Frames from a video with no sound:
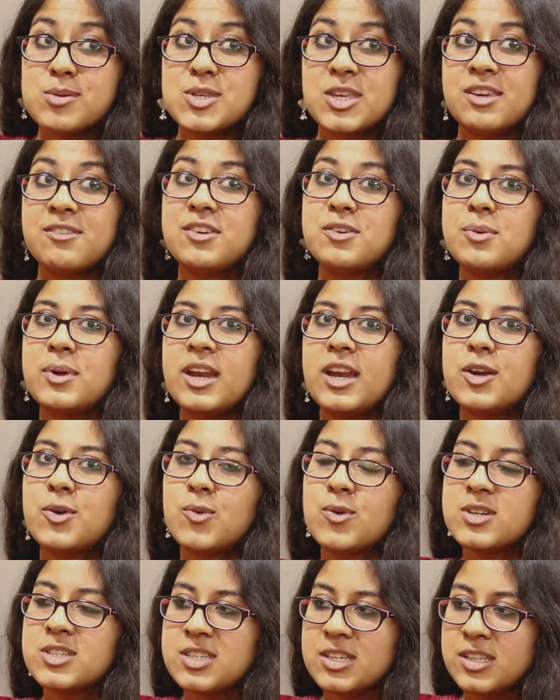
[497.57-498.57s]
even when I
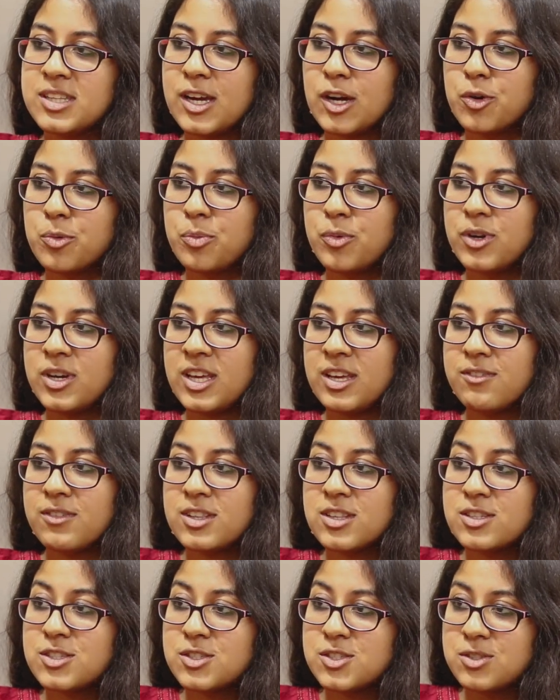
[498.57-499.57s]
don't see the output,
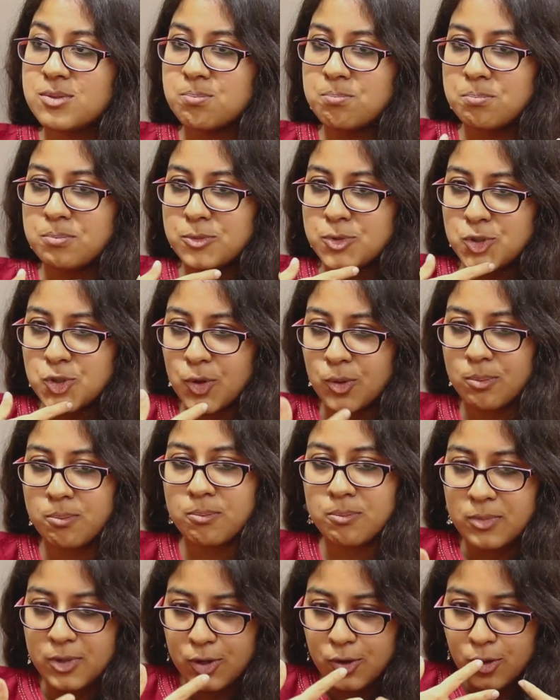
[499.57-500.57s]
even the
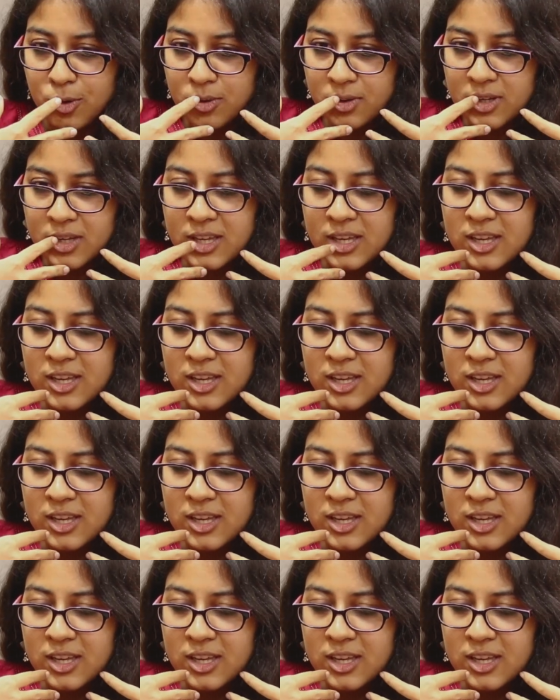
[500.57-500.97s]
you know